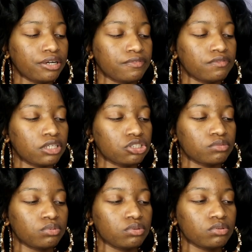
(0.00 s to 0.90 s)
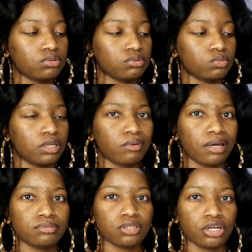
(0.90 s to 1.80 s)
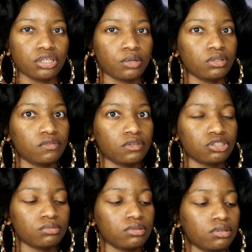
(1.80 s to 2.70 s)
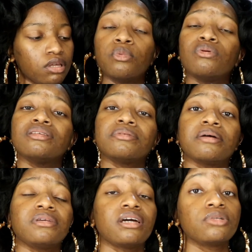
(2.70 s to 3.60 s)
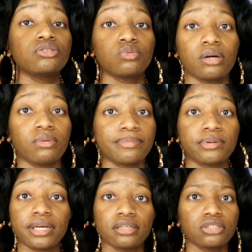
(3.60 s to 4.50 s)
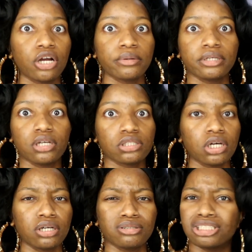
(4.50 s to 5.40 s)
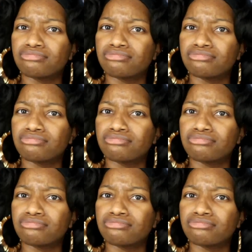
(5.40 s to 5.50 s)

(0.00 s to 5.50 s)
heard flushable wet wipes are not really flushable. But one thing about me, I'm gonna use a wet wipe, okay? Sorry, not sorry.